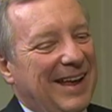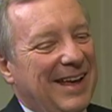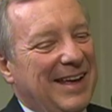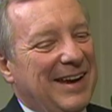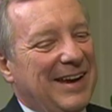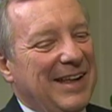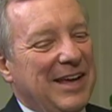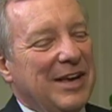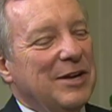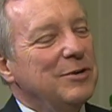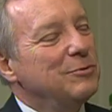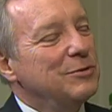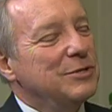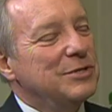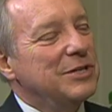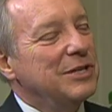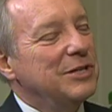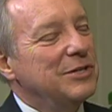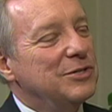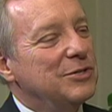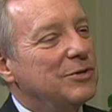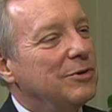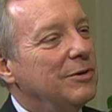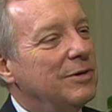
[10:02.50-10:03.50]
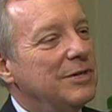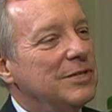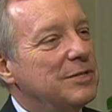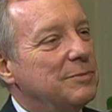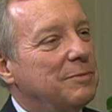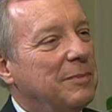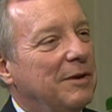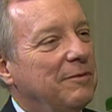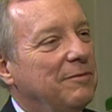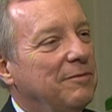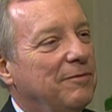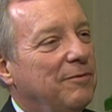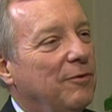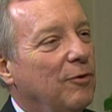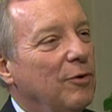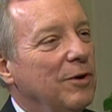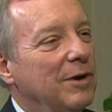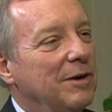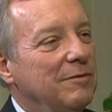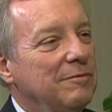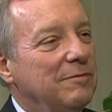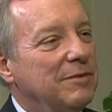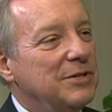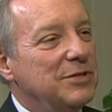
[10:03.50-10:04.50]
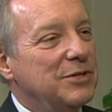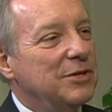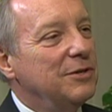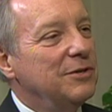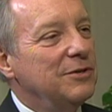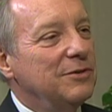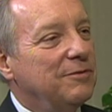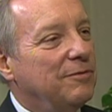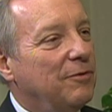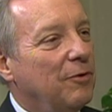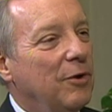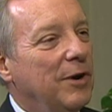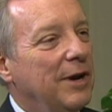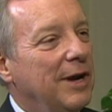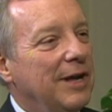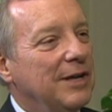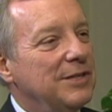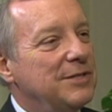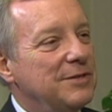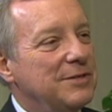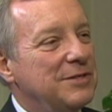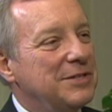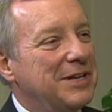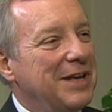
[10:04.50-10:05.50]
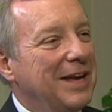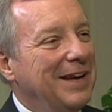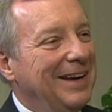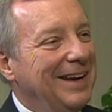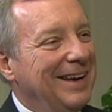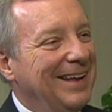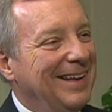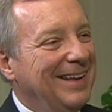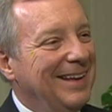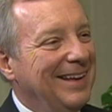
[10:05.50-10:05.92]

Any interesting stories about foreign visitors, foreign heads of state?